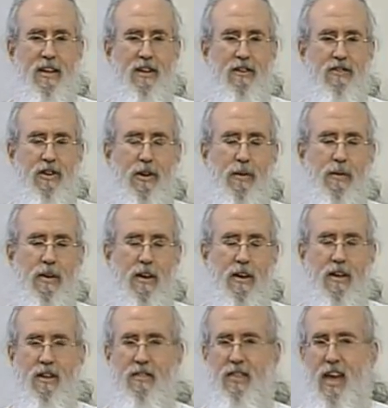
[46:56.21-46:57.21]
So
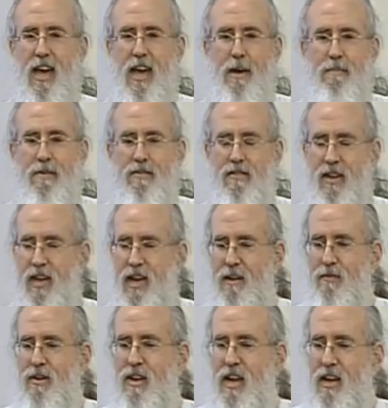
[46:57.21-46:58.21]
that happens like
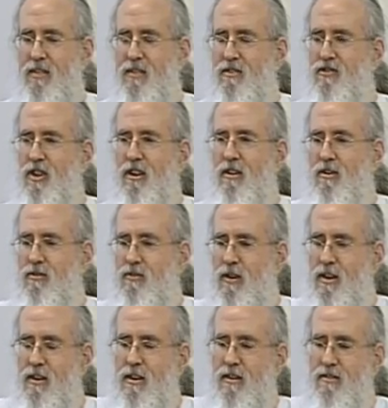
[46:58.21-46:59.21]
every day in the jungles,
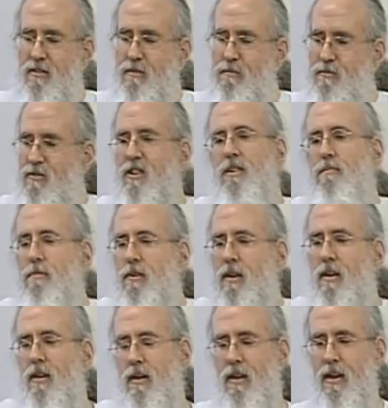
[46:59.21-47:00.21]
right? You get some
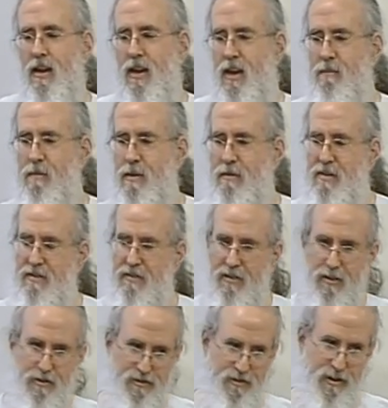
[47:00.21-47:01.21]
zebra and maybe he's a
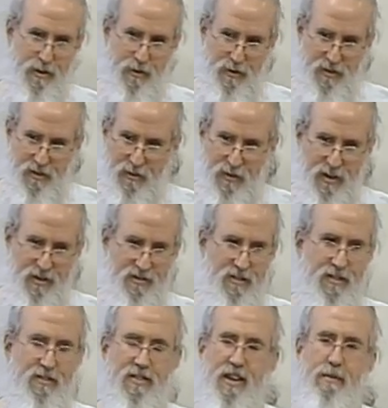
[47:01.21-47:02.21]
little slower than the rest of
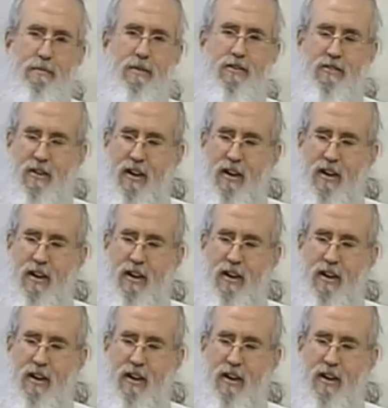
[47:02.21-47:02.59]
the zebras,